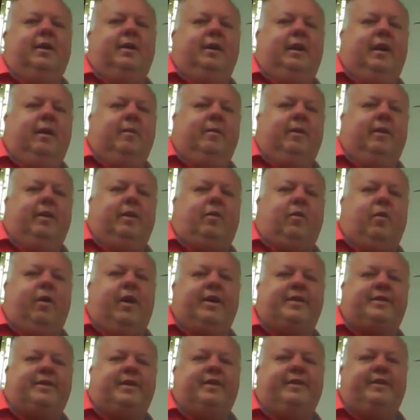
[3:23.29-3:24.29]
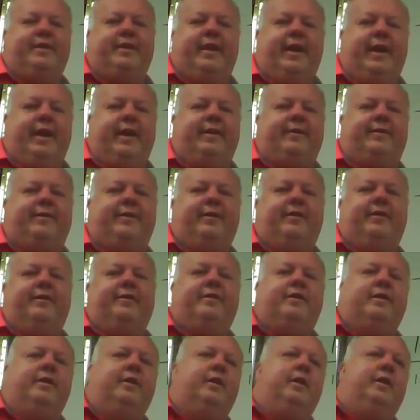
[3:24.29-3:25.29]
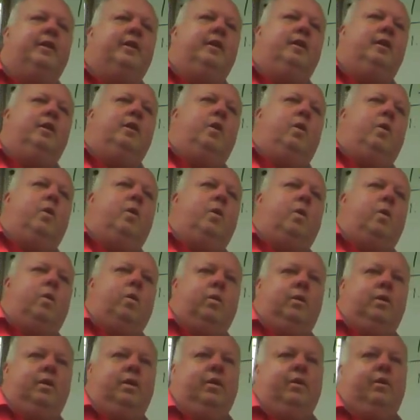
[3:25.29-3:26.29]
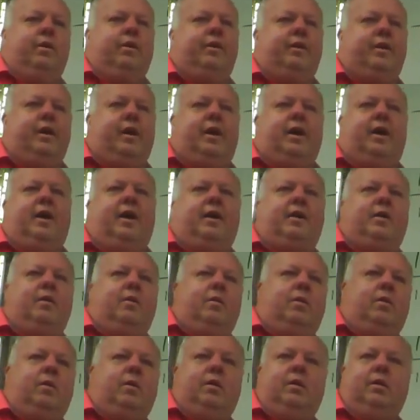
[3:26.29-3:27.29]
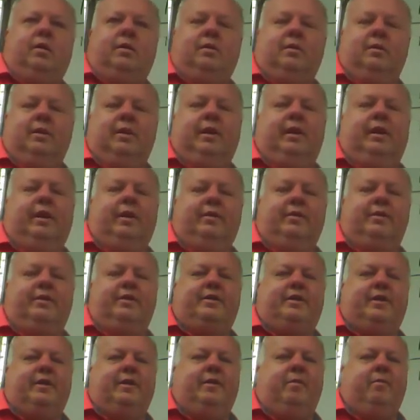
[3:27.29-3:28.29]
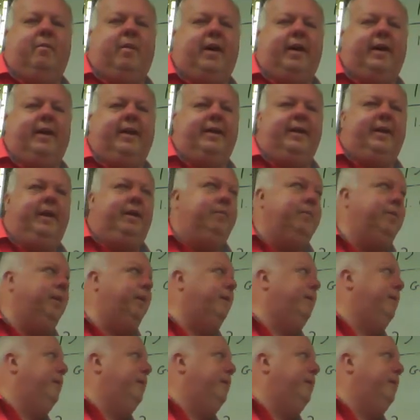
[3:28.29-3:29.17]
Give me the questions and answers, or Google Doc, or just in the body of the email.